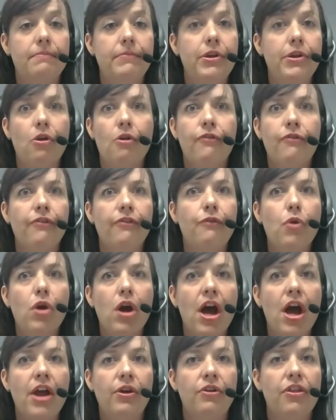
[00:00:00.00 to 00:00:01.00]
Over
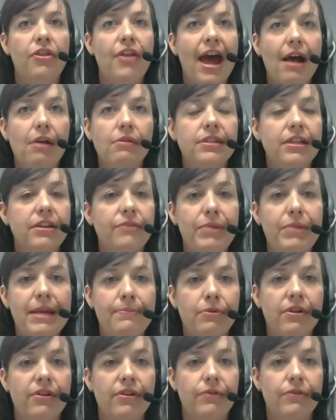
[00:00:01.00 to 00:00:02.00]
400,000
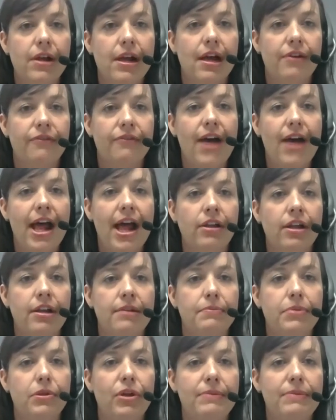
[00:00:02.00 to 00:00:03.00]
people have filed
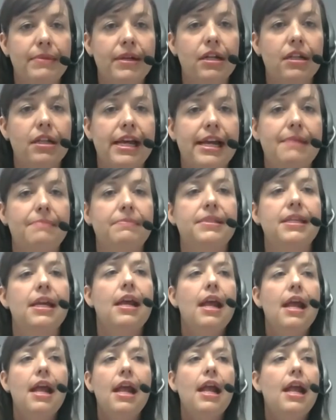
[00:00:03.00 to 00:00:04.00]
unemployment claims.
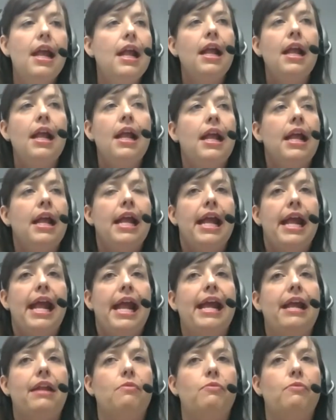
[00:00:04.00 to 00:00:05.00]

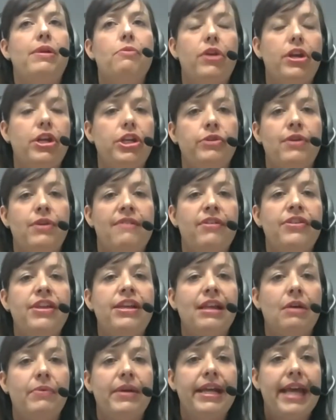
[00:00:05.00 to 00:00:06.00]
And we want to do everything
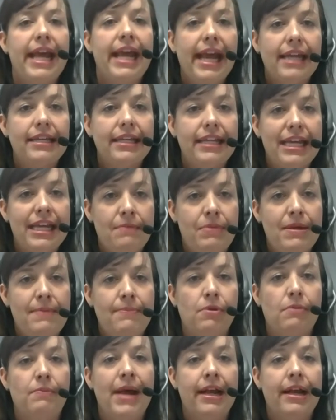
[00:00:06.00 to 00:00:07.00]
that we can to keep
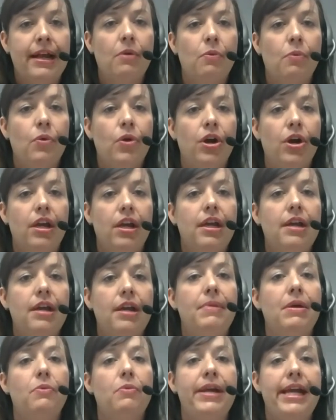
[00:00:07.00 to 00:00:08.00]
people back at work,
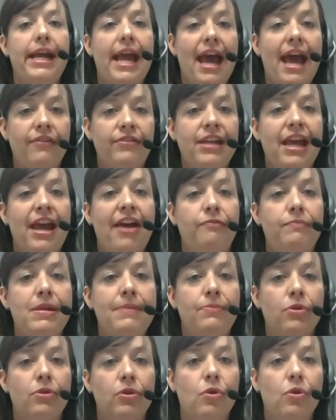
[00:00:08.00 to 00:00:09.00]
but we have to have
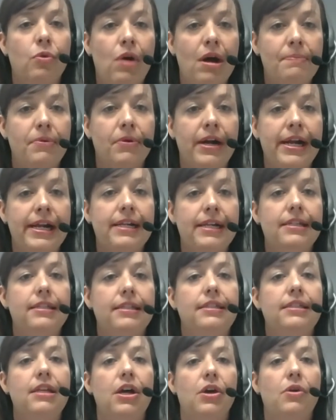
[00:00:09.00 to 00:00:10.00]
people cooperate.
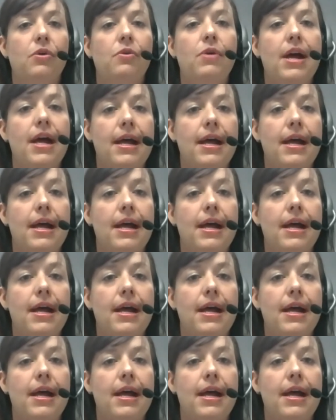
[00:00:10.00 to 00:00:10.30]
So